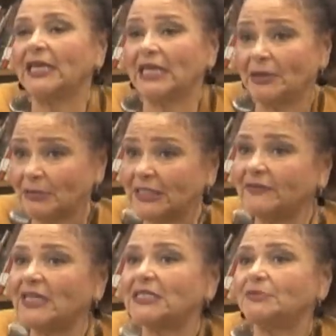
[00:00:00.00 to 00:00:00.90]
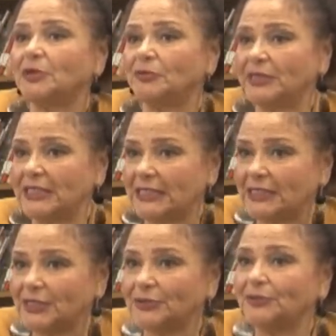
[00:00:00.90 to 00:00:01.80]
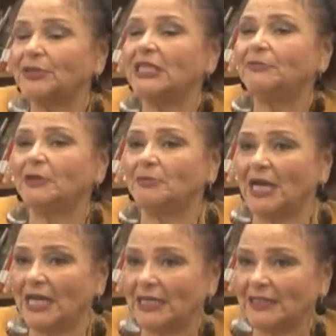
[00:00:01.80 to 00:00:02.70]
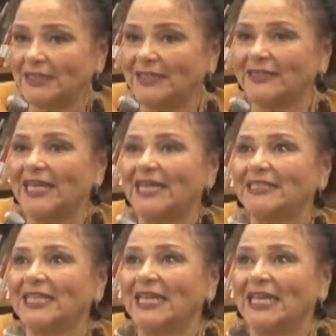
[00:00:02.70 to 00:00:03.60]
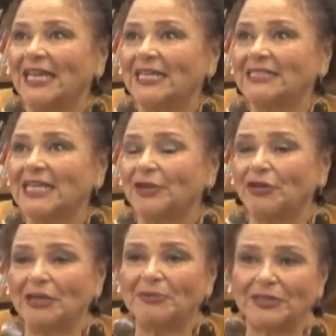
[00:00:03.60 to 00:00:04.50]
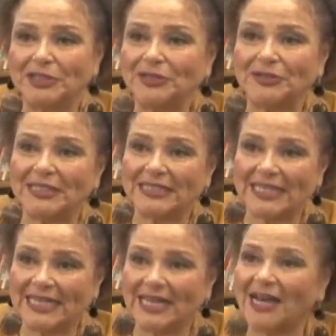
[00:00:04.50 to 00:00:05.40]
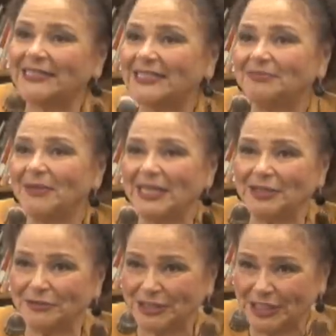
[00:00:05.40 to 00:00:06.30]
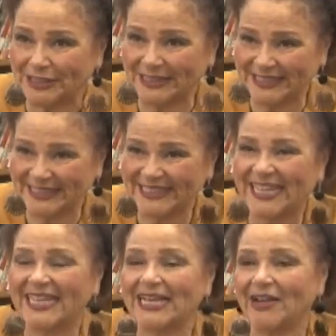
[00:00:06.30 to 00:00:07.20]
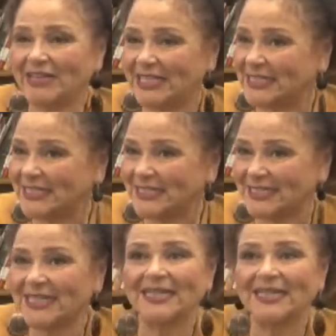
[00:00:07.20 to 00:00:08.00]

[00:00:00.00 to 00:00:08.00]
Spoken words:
And I believe that's what we need to keep in mind, that, as our grandmothers used to say, God didn't make no junk, and our kids,